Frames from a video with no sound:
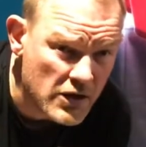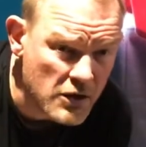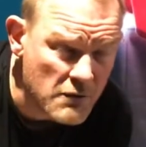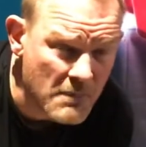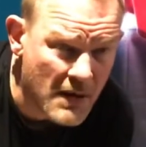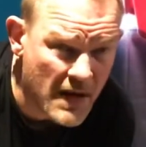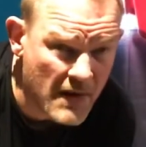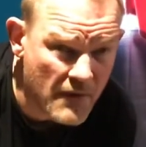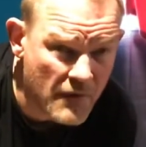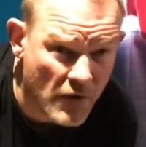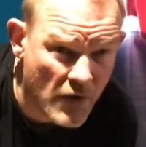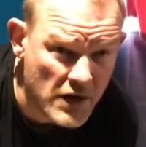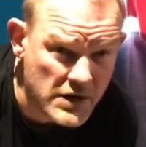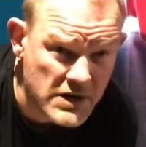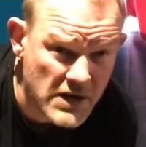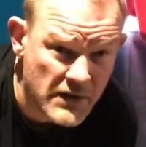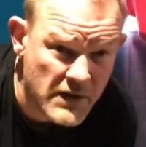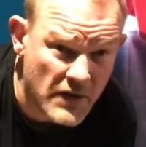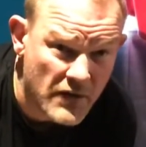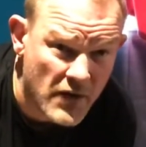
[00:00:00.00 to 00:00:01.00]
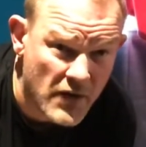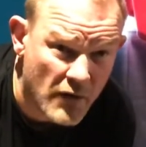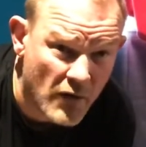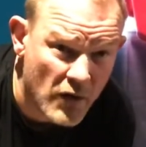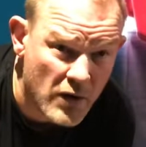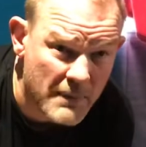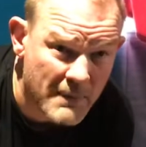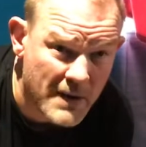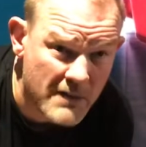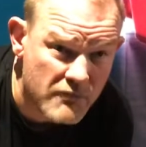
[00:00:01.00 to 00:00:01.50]
you may find you have to have the
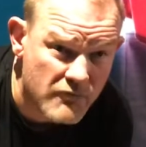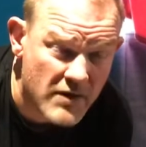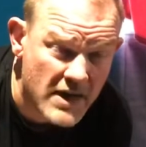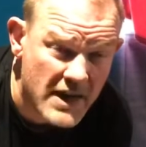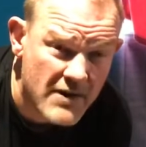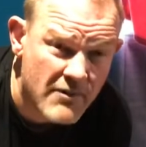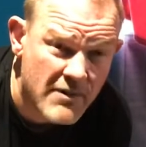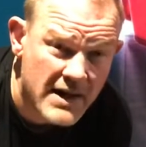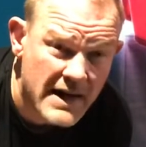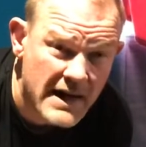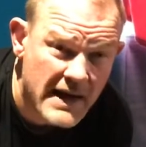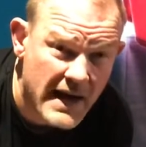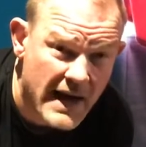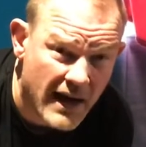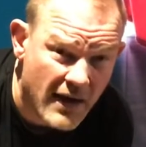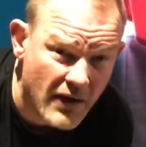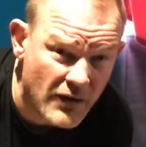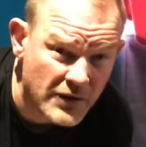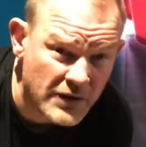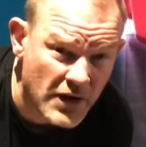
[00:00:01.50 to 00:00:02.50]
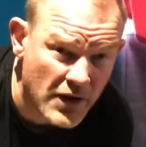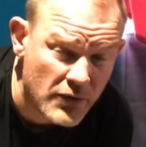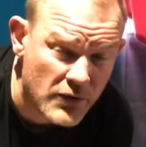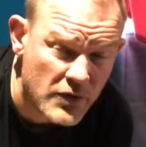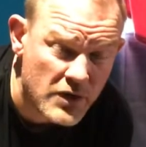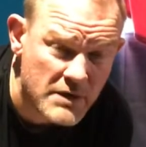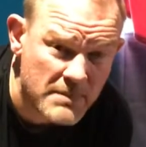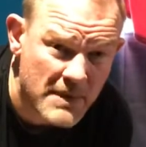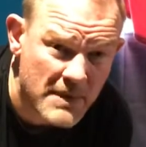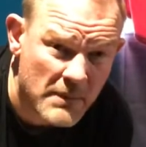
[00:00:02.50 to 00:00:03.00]
volume up really, really loud in
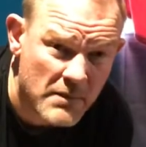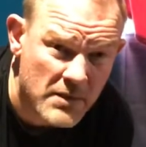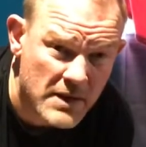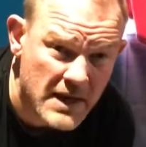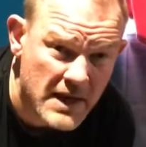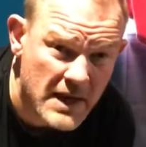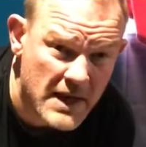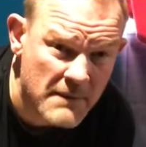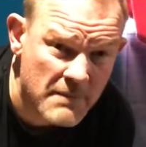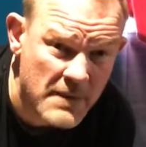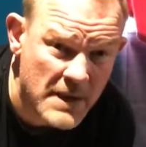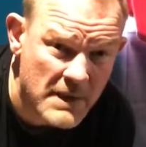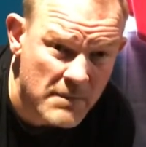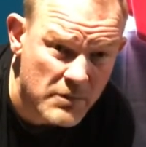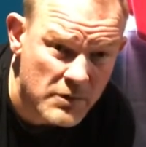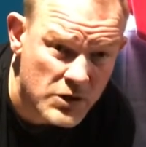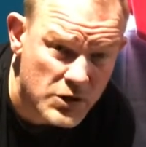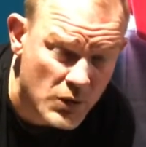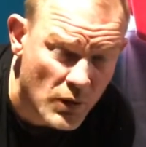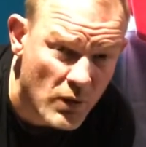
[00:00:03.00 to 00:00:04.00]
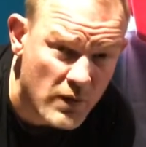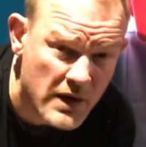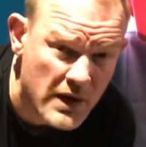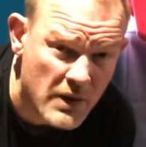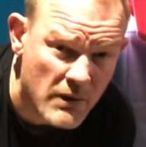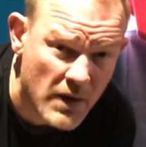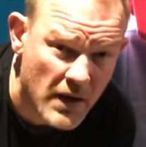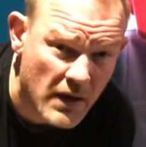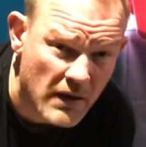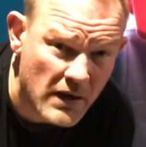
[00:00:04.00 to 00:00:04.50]
order to be able to hear people
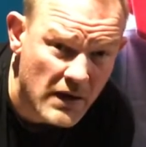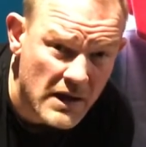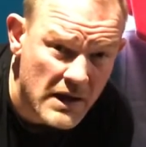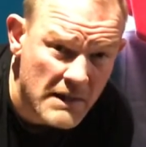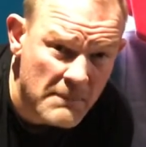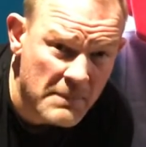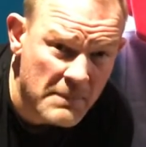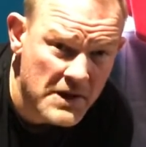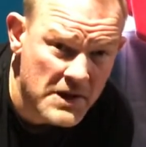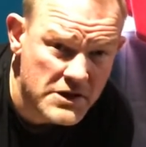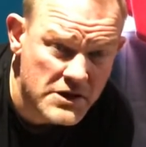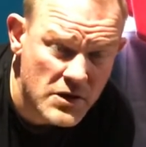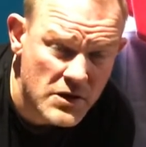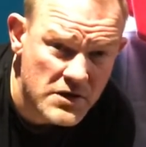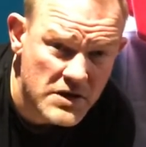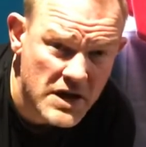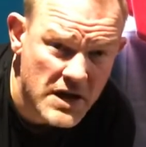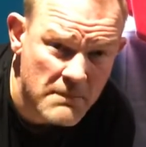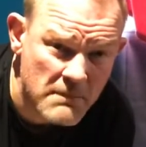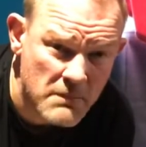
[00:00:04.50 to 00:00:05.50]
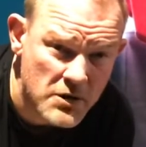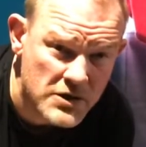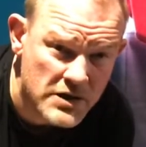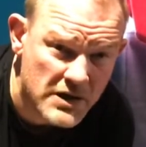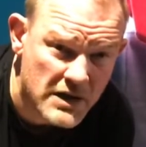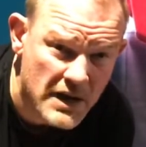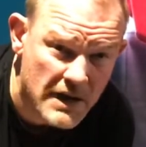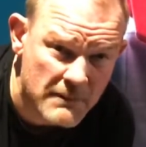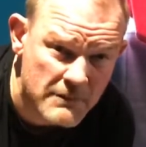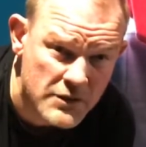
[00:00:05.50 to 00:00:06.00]
talking well. But then as soon as any
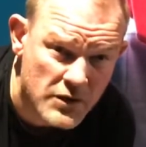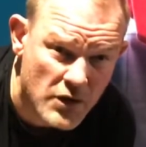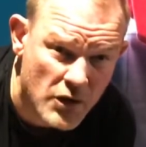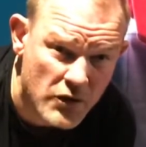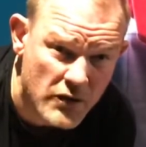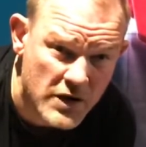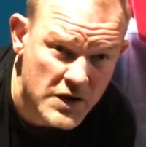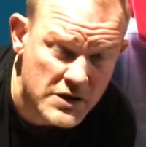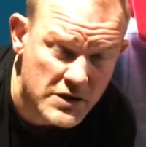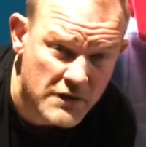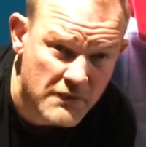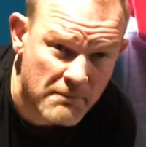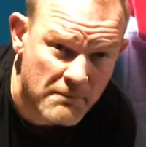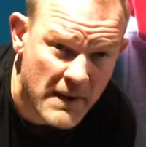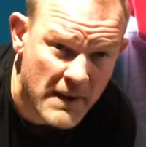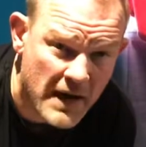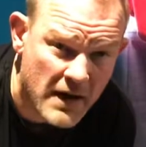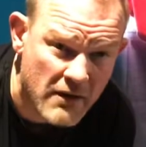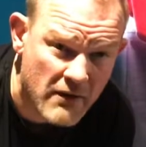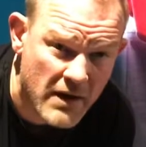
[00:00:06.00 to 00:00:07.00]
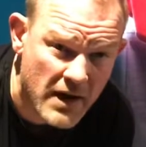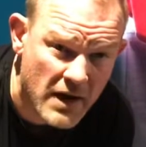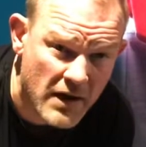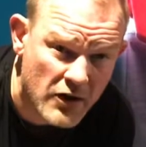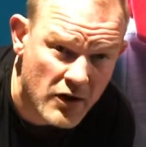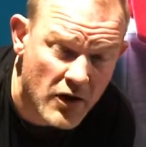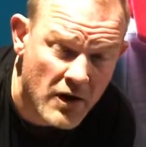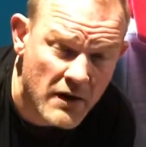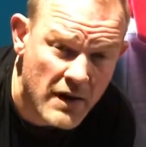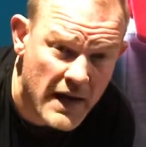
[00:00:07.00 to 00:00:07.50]
music comes on or any sort of
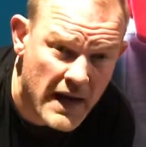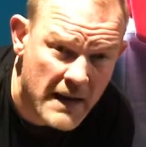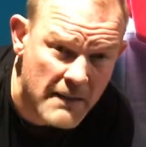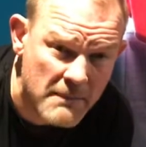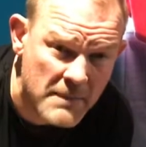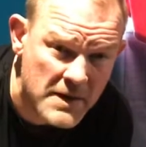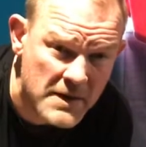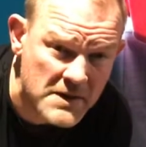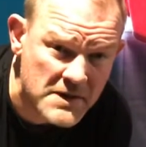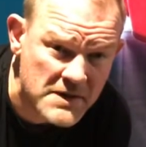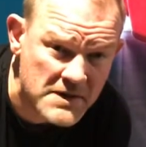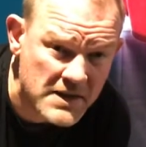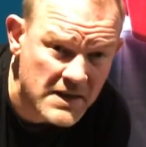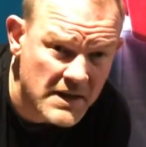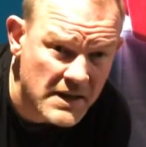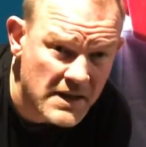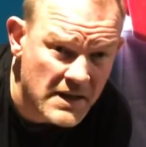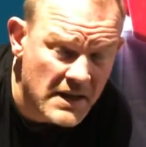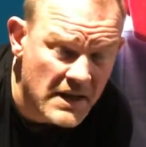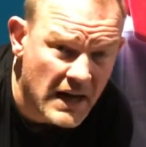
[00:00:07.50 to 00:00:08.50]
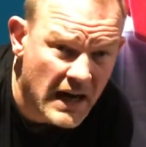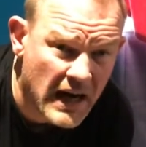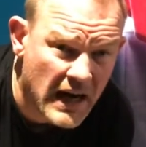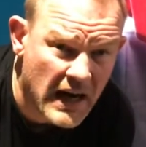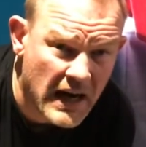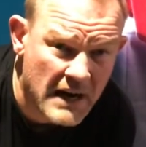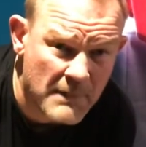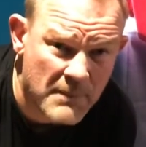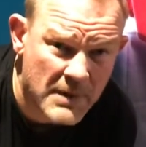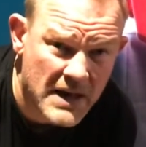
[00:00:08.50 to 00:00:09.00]
background ambience,
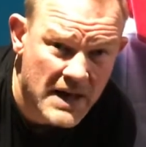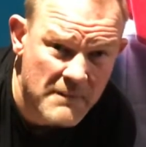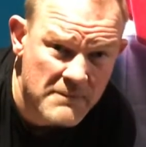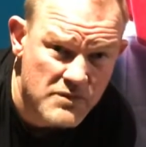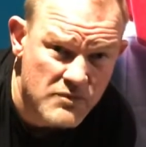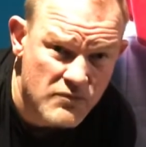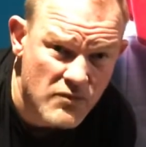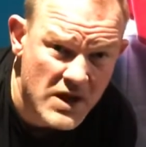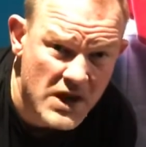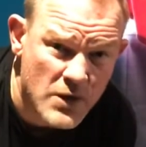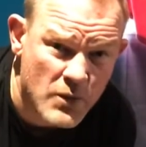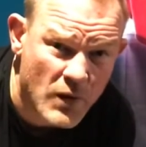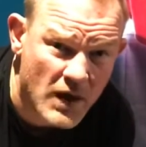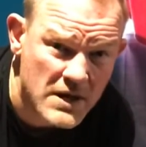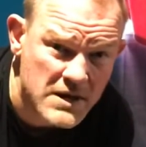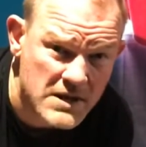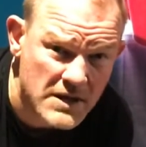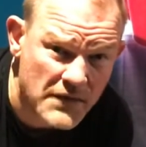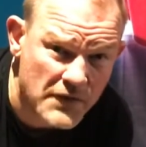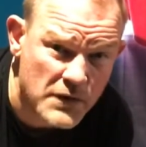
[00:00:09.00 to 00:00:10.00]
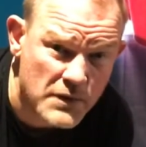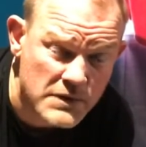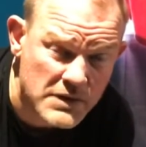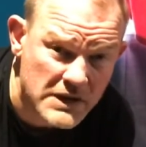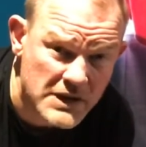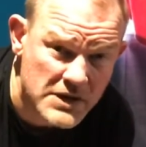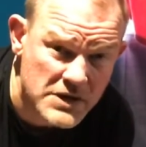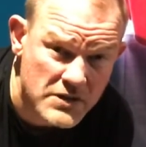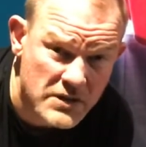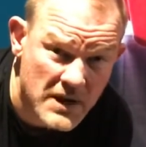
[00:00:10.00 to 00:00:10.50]
it becomes really quite
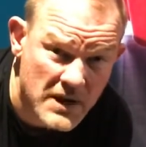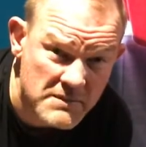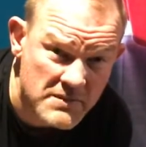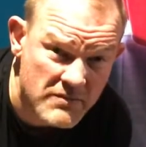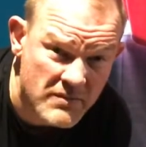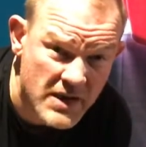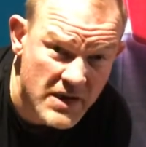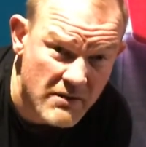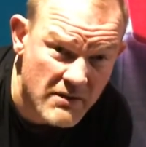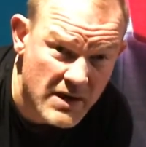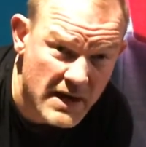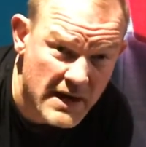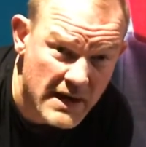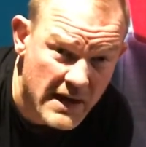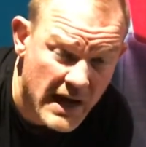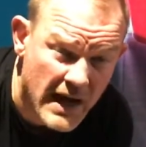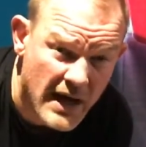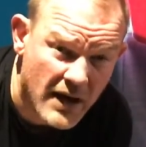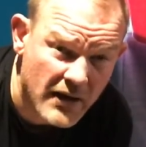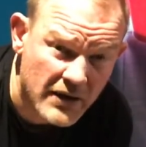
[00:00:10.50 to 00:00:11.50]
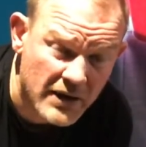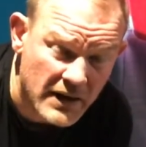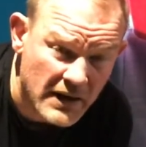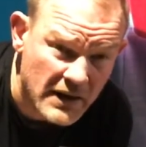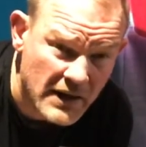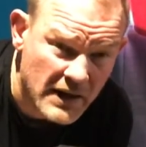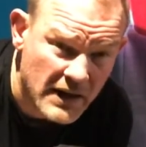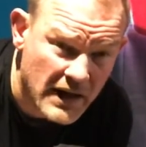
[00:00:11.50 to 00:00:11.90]
difficult to listen. It becomes really, really loud.